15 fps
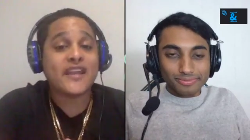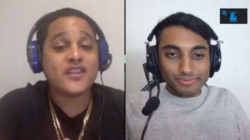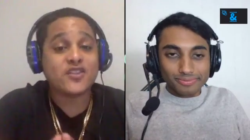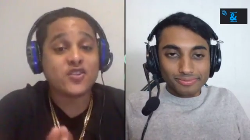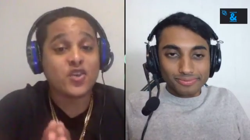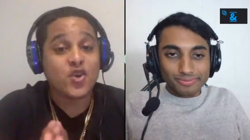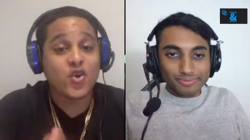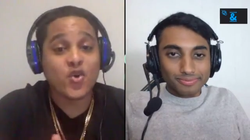Speaker 1: that
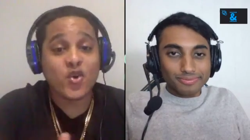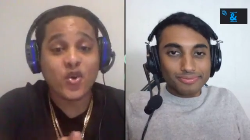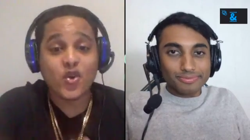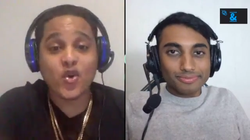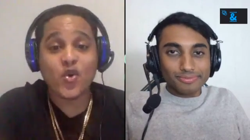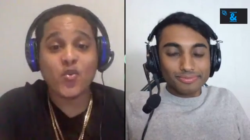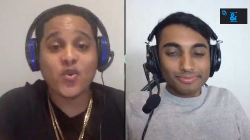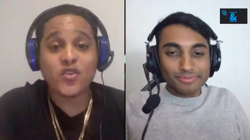is
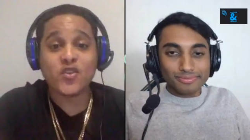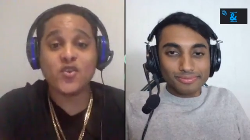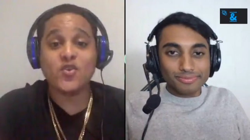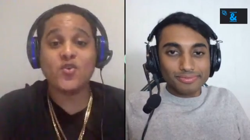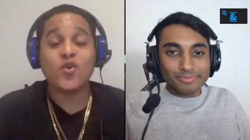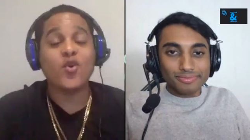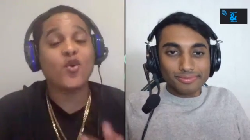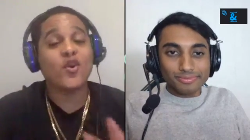going on with
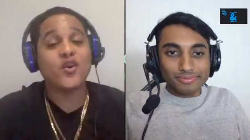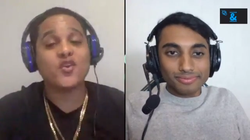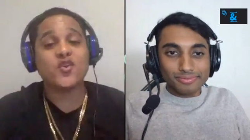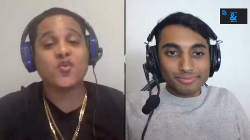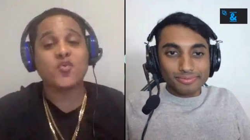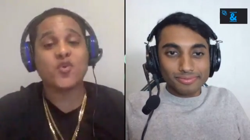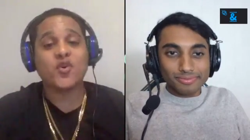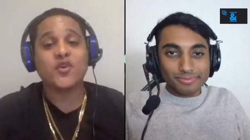you or in
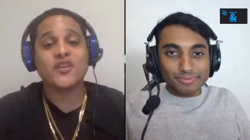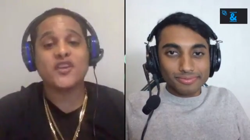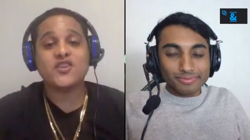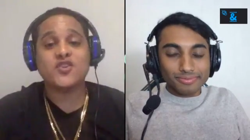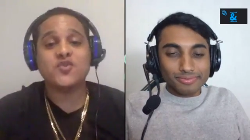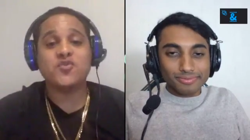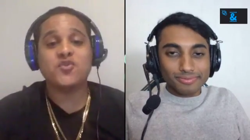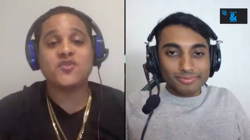your world
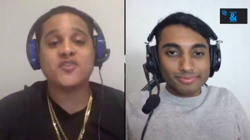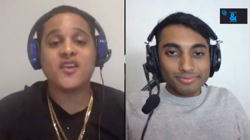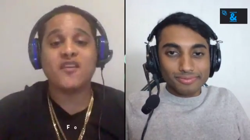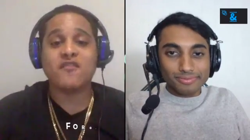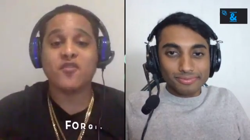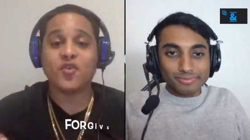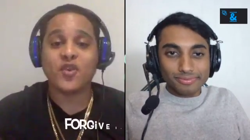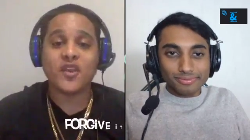that you will
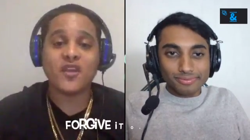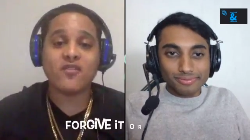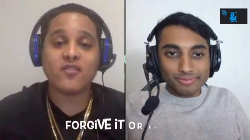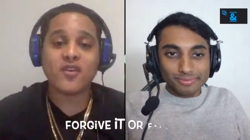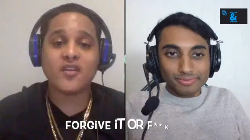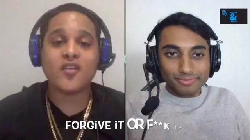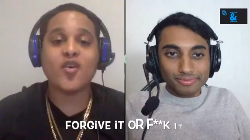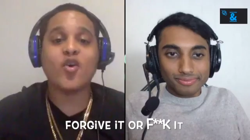say
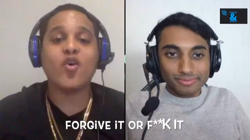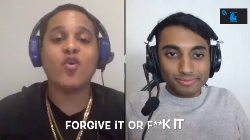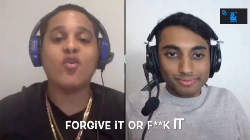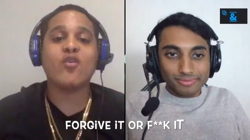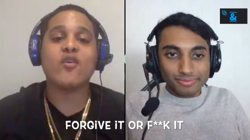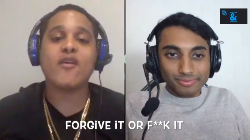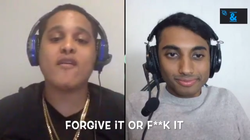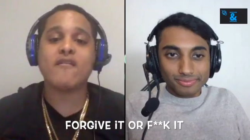forgive it
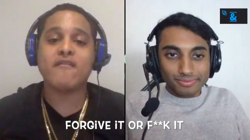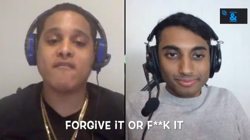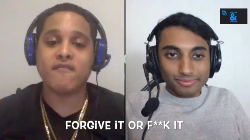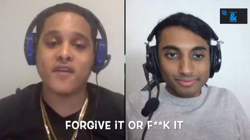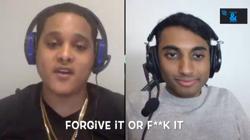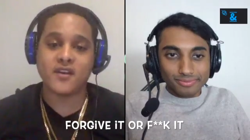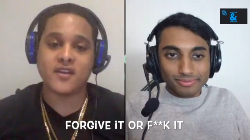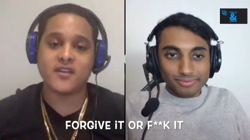or
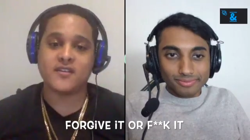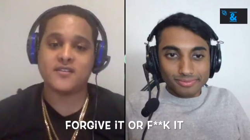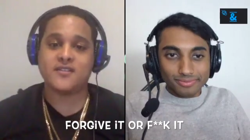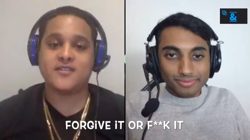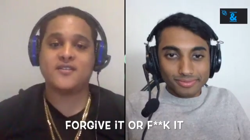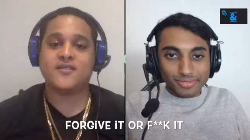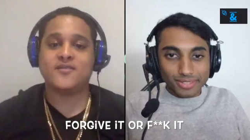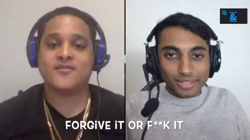fuck it?
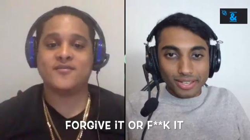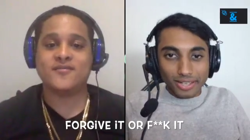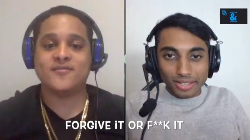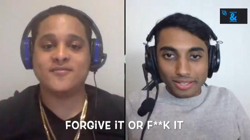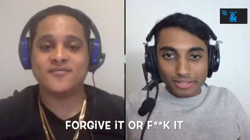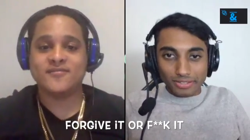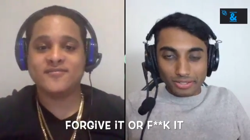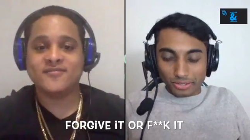
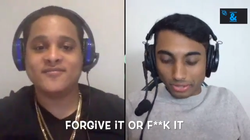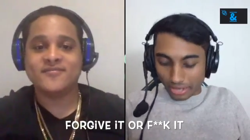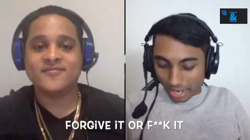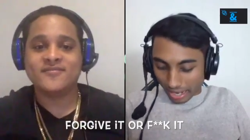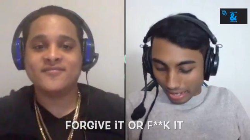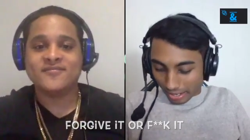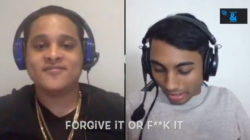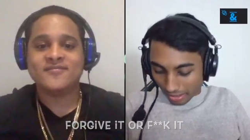
Speaker 2: Dude,
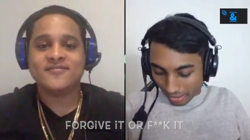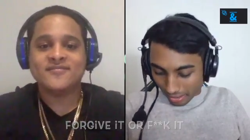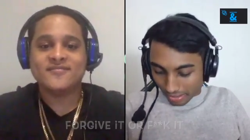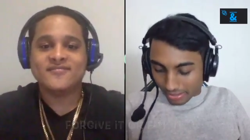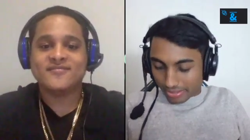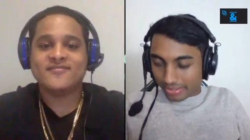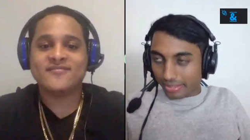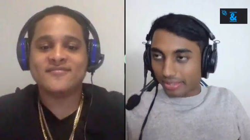I
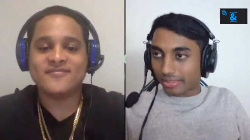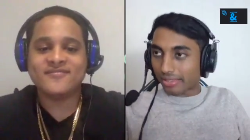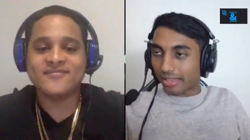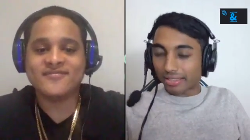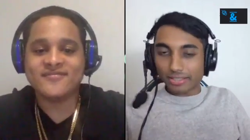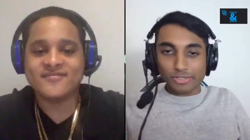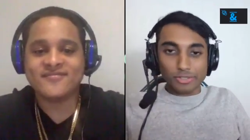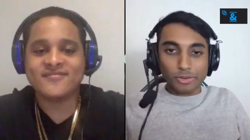honestly
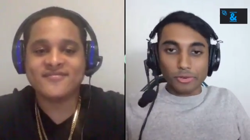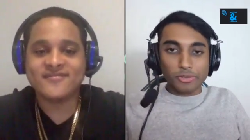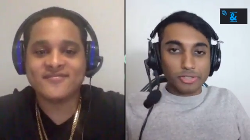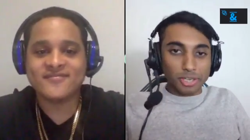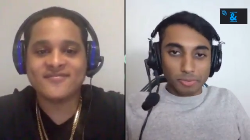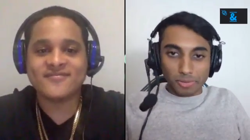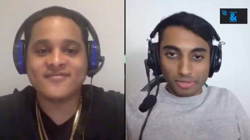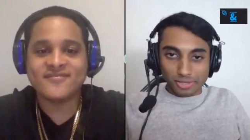think this is always
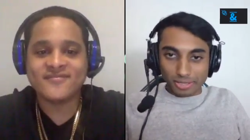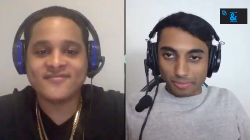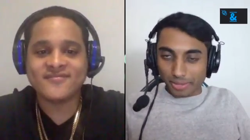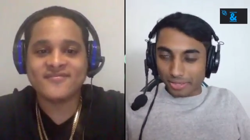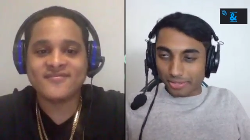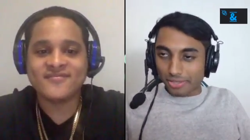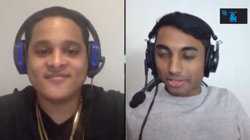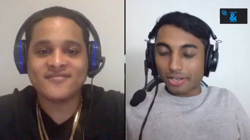going to be the same
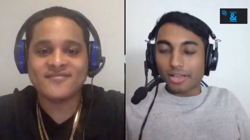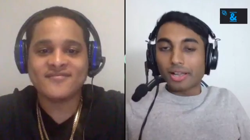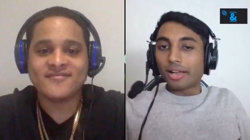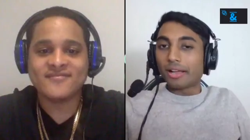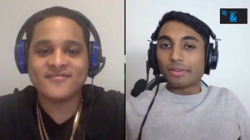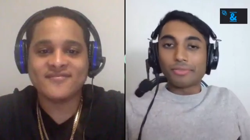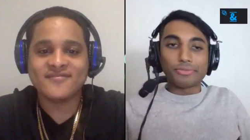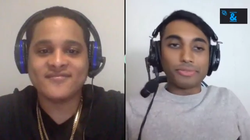answer.
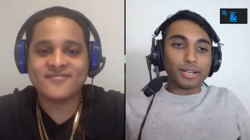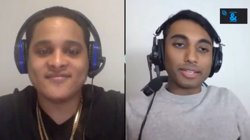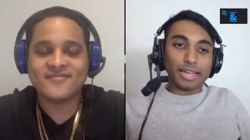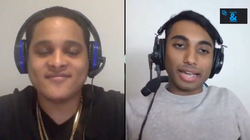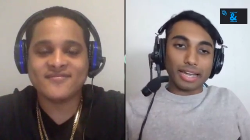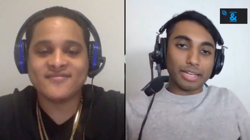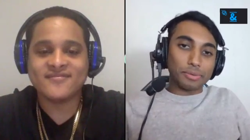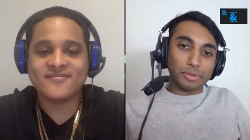Fuck
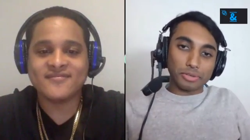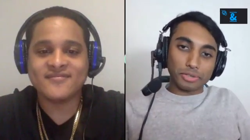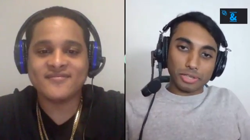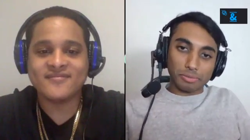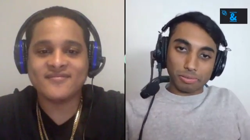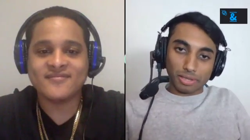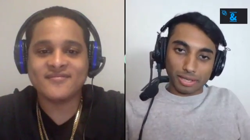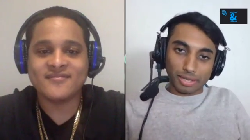anyone who
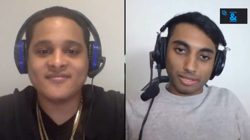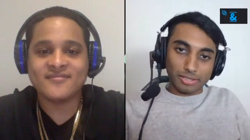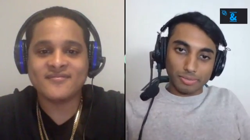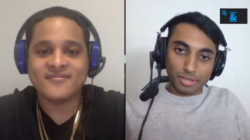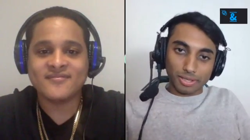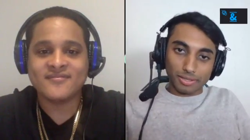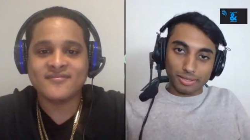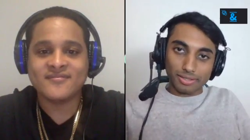complains,
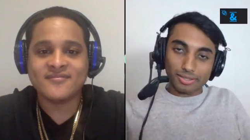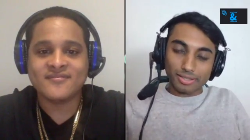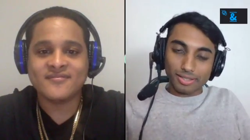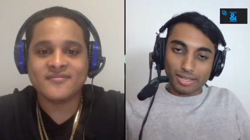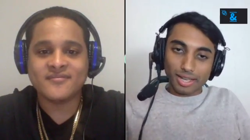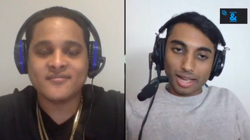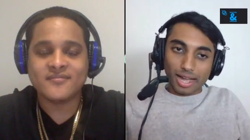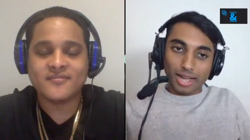man.
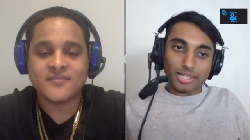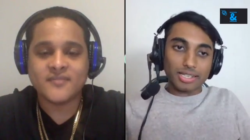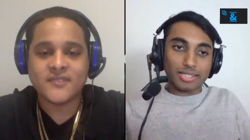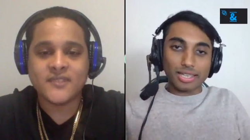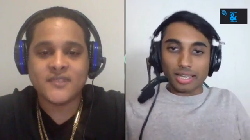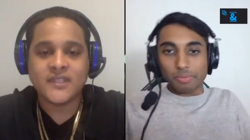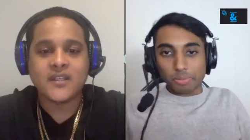I just hate